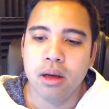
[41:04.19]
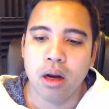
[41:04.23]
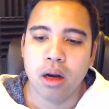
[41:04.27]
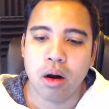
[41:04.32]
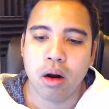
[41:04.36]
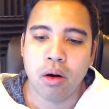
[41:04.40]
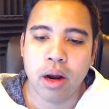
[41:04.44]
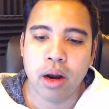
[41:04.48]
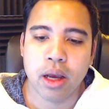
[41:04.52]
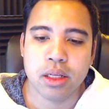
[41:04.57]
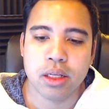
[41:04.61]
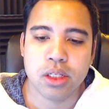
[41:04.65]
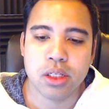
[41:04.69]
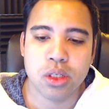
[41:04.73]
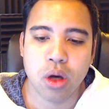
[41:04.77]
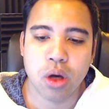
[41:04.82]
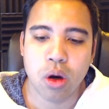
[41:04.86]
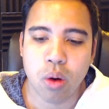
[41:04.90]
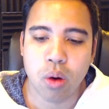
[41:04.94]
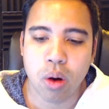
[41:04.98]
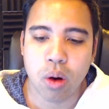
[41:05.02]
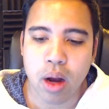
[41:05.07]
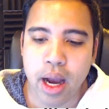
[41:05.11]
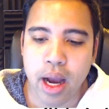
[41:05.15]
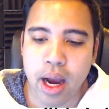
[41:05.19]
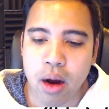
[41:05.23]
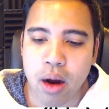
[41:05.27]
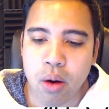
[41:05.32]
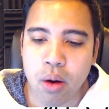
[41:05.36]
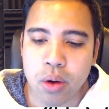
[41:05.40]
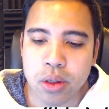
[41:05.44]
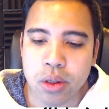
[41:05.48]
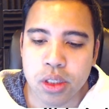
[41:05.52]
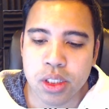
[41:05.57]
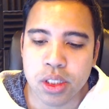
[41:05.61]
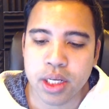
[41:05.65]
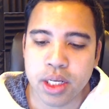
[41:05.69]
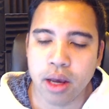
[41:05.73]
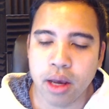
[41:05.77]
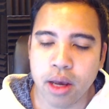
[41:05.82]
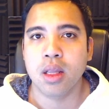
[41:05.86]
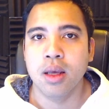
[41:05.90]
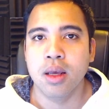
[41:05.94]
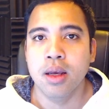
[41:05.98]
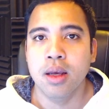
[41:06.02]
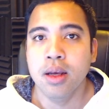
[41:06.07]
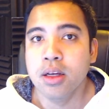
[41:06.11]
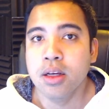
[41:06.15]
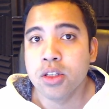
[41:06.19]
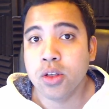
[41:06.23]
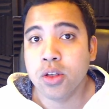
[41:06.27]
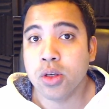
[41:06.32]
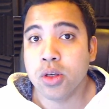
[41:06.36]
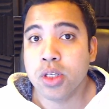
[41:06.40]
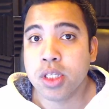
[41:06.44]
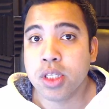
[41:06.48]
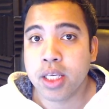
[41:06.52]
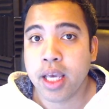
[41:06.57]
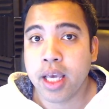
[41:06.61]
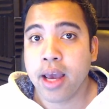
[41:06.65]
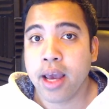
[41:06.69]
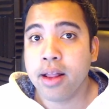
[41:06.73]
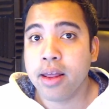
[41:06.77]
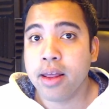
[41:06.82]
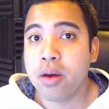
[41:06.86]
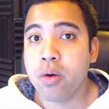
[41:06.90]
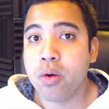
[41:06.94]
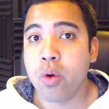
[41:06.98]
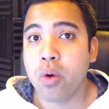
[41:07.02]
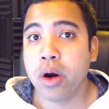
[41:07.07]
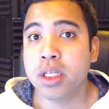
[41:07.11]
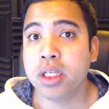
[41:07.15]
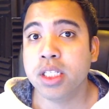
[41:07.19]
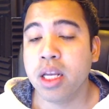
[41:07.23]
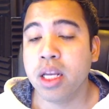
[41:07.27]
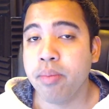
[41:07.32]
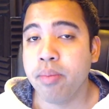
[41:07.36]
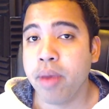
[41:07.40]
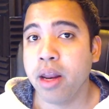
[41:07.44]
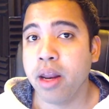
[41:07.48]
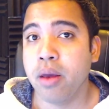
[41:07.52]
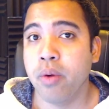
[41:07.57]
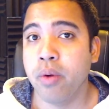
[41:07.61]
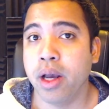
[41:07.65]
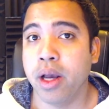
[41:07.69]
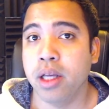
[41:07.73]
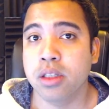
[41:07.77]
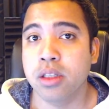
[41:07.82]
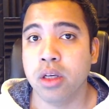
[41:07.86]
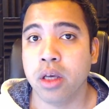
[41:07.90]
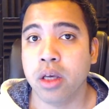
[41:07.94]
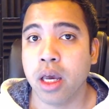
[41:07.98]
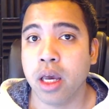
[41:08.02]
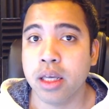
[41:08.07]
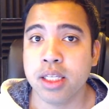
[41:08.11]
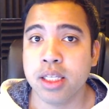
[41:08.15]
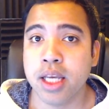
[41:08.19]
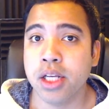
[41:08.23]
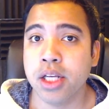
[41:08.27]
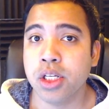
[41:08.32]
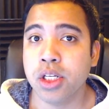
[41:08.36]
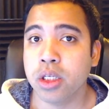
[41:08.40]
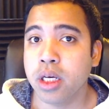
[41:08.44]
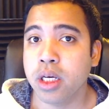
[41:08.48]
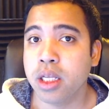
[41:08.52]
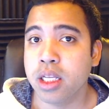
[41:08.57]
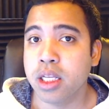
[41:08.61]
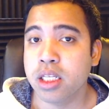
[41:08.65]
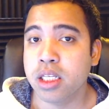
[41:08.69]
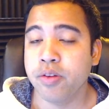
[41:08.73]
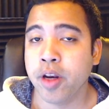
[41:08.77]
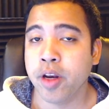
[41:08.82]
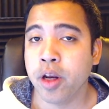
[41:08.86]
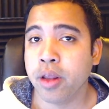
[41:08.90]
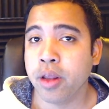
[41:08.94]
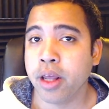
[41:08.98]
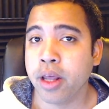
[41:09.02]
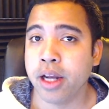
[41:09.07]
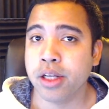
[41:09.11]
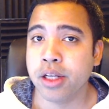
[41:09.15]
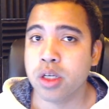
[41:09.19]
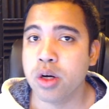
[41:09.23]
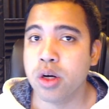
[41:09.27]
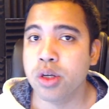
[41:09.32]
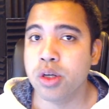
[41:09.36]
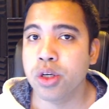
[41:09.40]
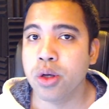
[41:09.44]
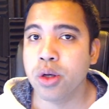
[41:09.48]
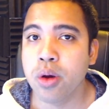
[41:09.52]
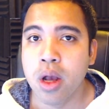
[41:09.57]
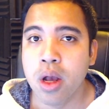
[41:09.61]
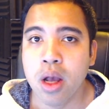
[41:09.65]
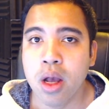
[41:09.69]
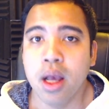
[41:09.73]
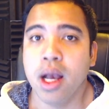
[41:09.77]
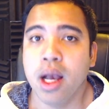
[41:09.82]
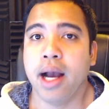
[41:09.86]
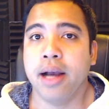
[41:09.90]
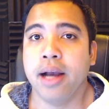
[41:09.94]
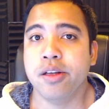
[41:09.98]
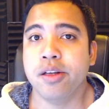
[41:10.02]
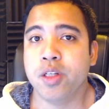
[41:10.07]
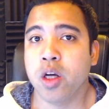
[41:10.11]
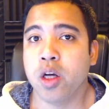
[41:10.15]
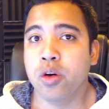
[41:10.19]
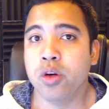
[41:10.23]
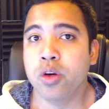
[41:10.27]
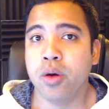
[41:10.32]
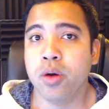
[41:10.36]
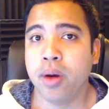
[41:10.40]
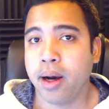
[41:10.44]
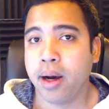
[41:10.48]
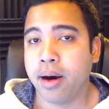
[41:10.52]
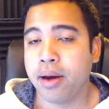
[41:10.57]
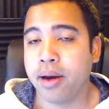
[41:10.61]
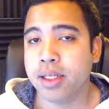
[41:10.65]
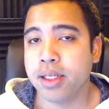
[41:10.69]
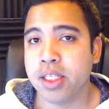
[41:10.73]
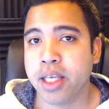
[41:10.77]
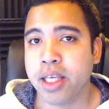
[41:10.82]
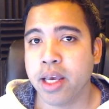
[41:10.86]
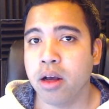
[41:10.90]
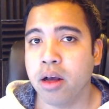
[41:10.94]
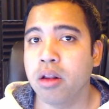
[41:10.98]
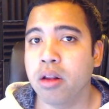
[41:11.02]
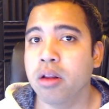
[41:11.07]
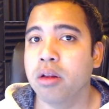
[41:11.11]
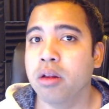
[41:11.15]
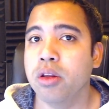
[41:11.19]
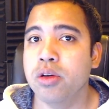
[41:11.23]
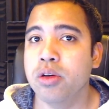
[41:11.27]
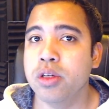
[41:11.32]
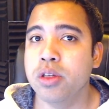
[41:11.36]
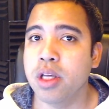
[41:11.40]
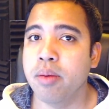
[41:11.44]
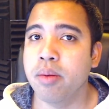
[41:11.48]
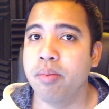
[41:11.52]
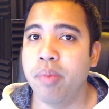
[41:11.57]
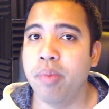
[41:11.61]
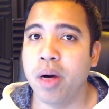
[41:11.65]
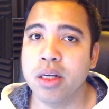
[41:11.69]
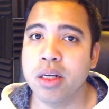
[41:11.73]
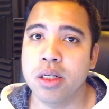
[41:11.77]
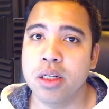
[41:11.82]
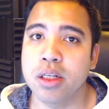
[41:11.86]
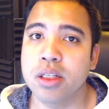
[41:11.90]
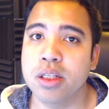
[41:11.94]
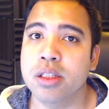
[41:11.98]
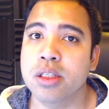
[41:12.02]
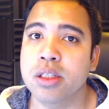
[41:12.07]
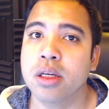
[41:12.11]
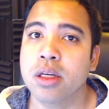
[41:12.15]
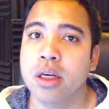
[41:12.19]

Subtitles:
Alright, so how would you scale? Okay, so scaling works in many ways. Okay, essentially in this video that I showed you, I've shown you how to scale using budgets.